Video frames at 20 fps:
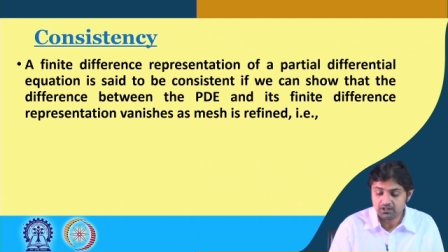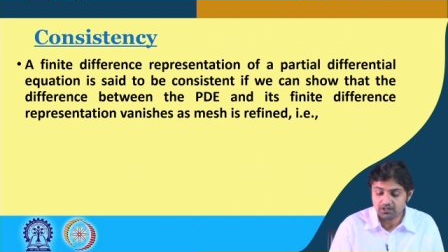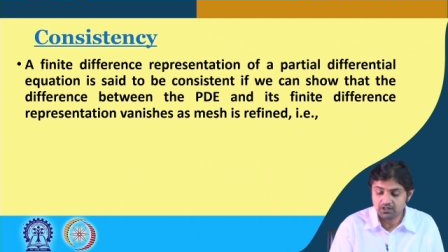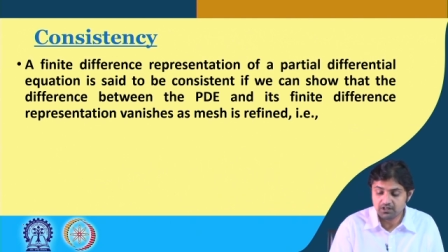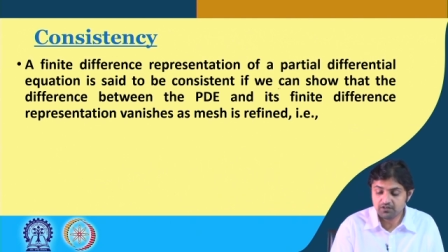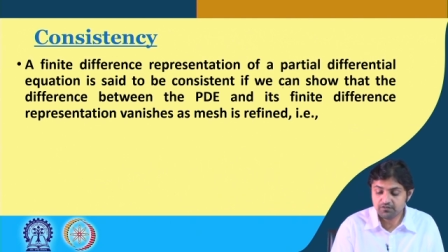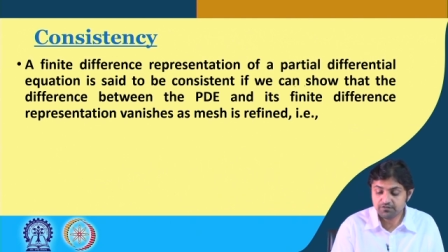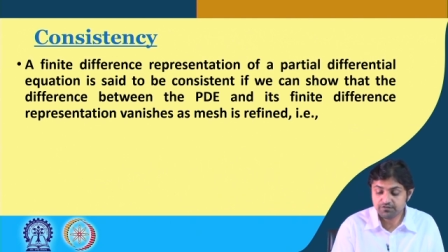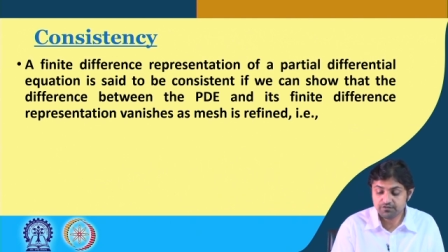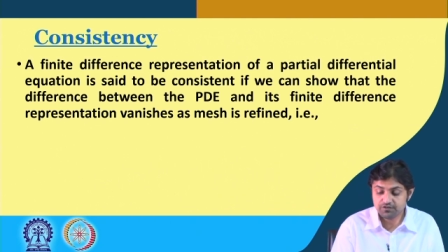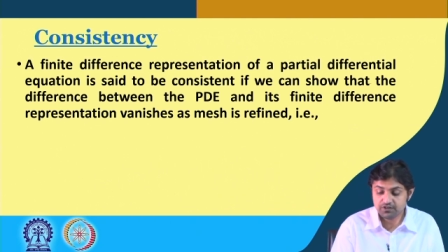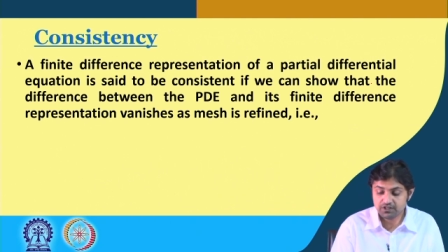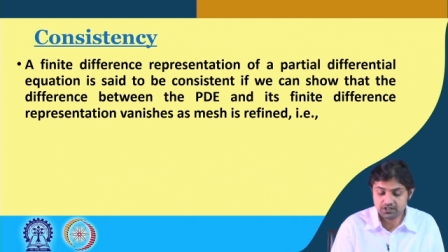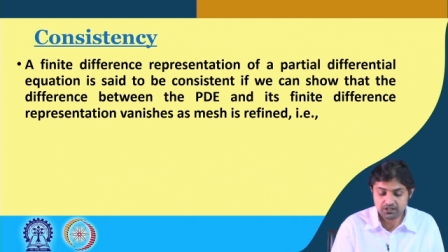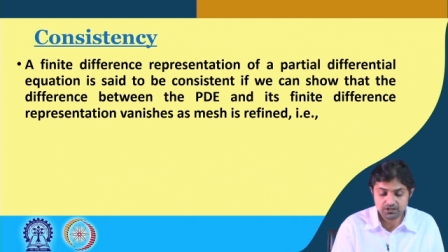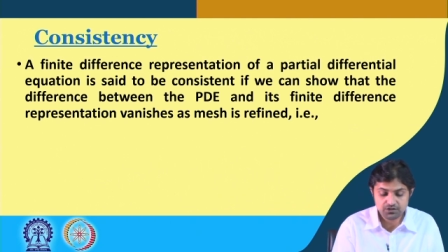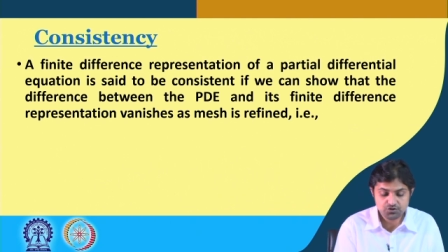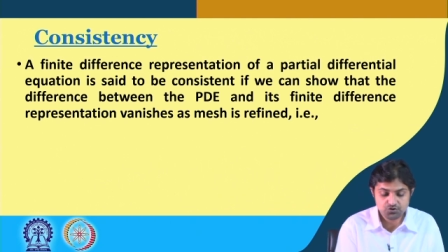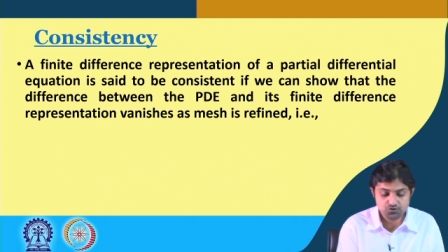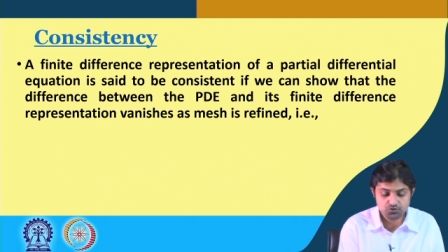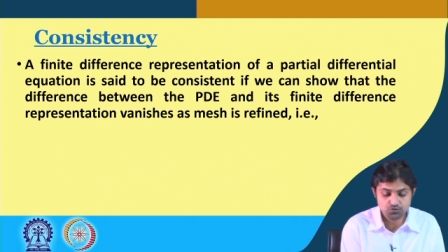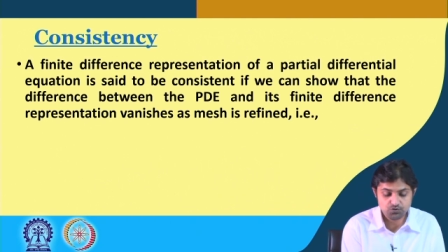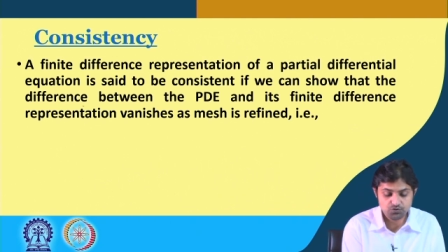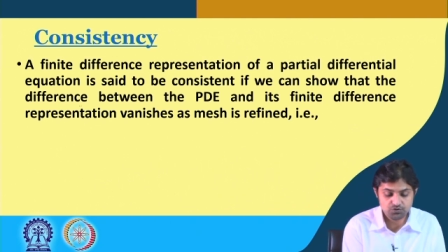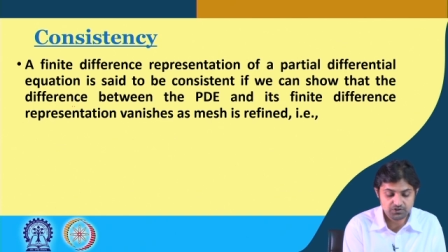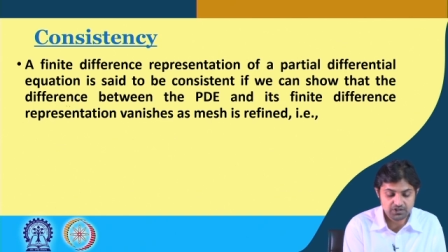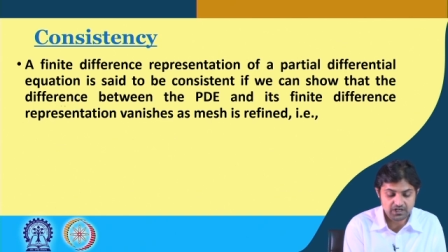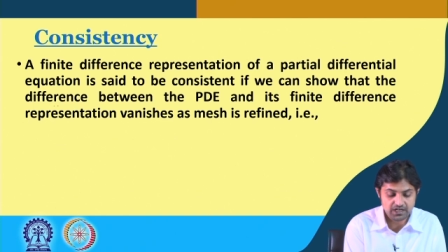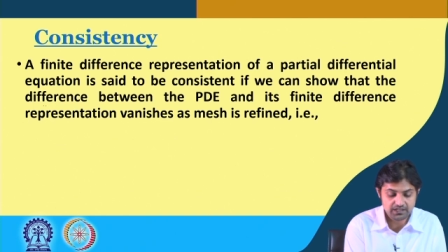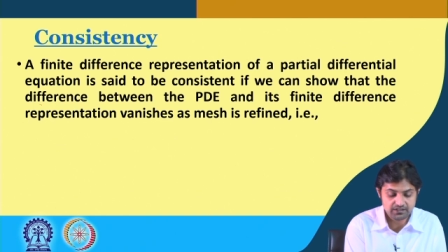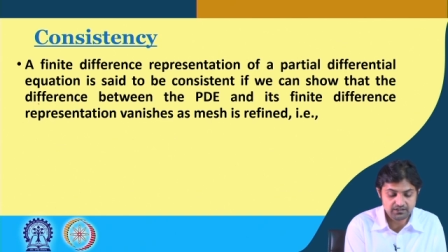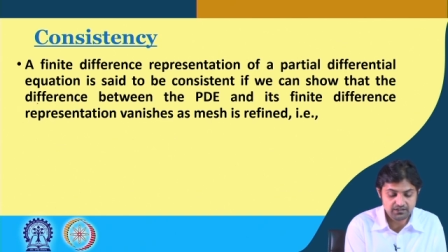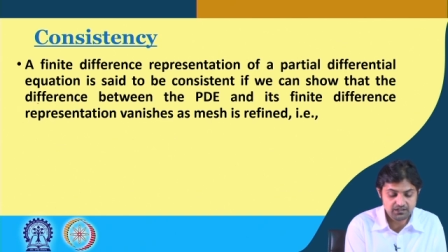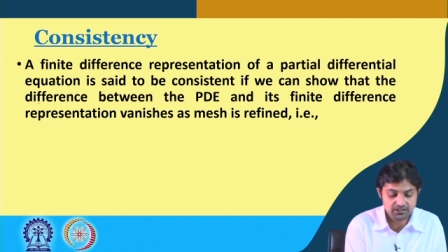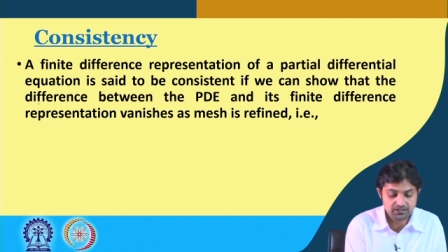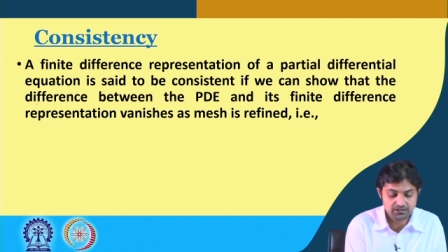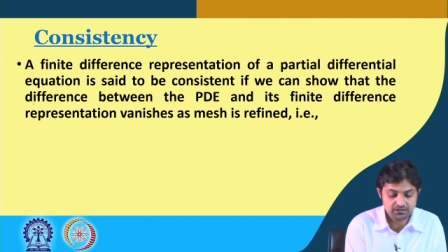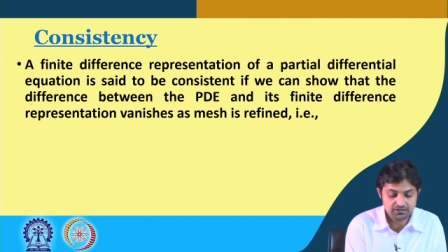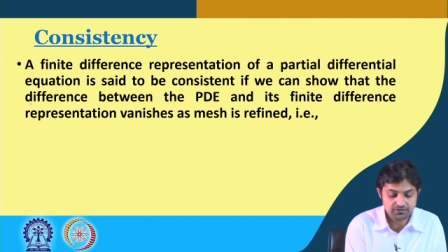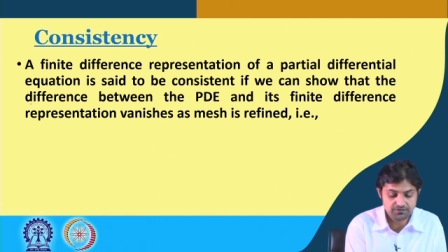if we can show that the
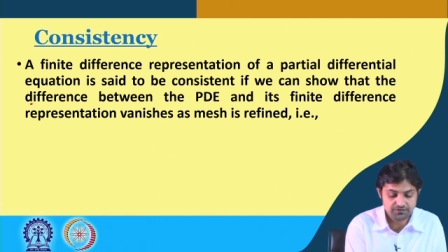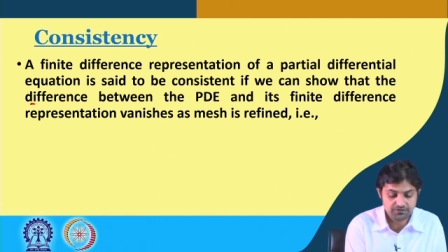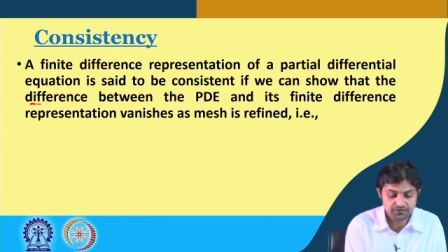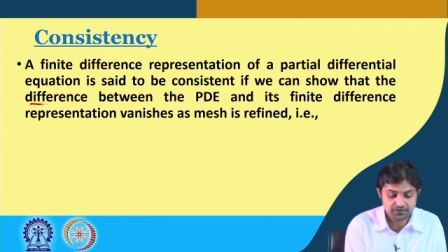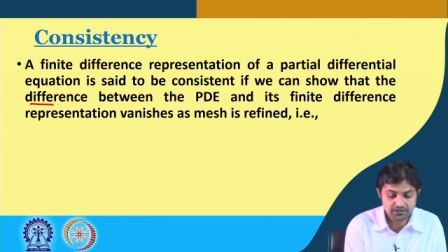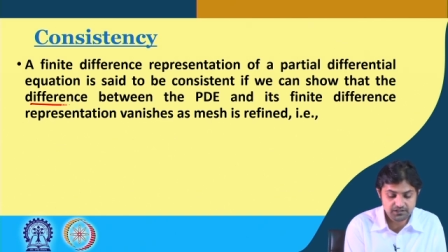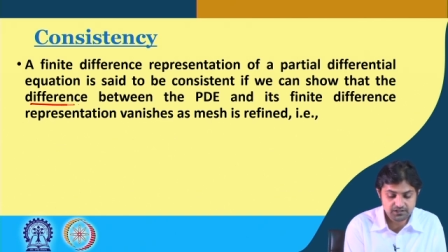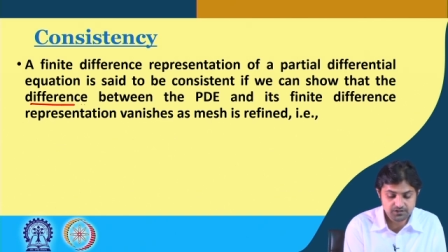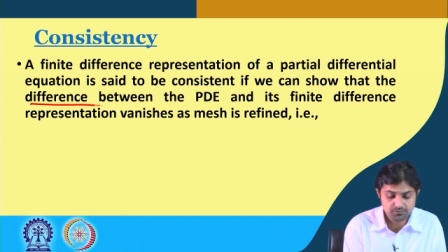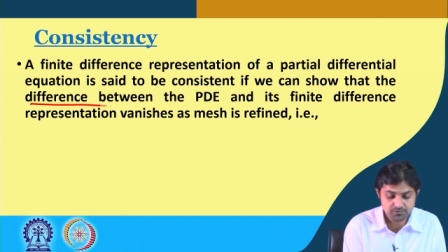difference